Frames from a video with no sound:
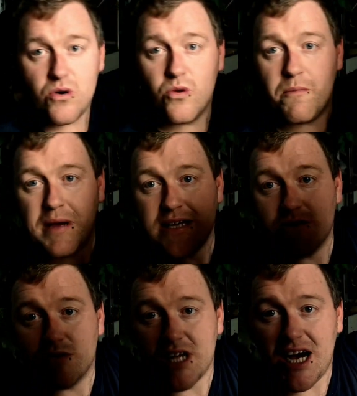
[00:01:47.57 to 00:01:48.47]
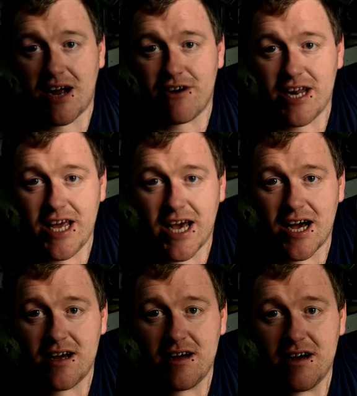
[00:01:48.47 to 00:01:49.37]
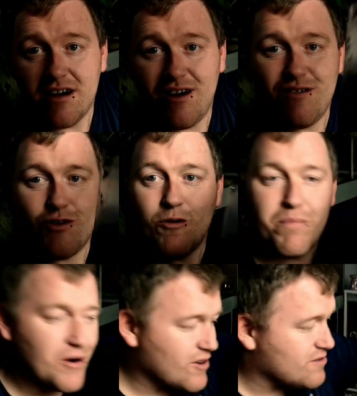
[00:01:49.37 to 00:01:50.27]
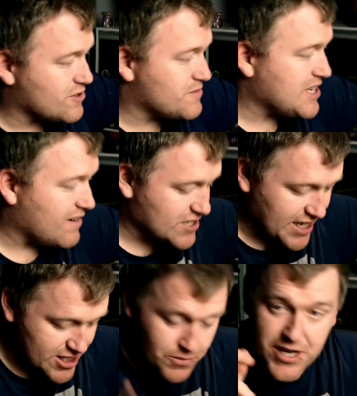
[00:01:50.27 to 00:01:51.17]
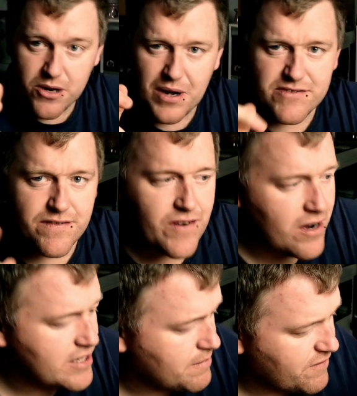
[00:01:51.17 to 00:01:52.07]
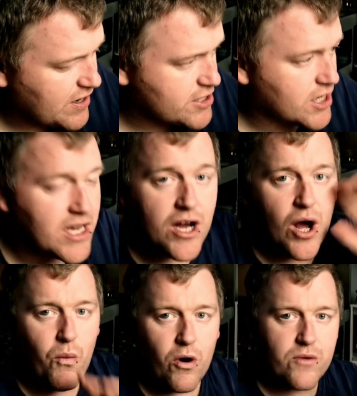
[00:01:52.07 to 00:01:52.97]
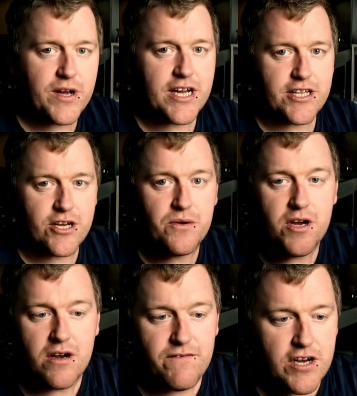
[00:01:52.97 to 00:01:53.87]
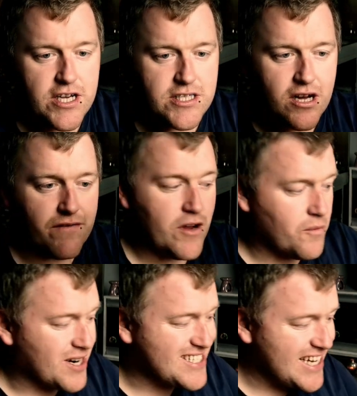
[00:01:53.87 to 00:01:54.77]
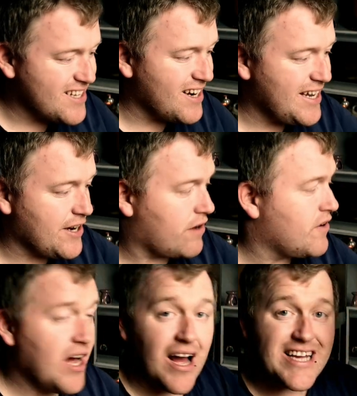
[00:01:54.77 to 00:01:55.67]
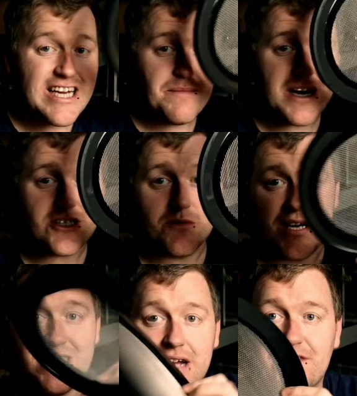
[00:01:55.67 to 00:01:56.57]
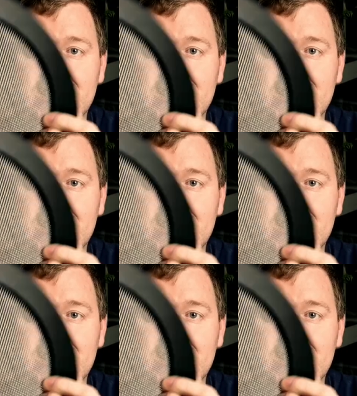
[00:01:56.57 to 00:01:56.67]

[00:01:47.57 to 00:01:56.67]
All the beetles that are in here have all burrowed themselves again, so we're going to have to find them eventually. What are we going to do? First off, we're going to take the lid off. Keep that somewhere safe.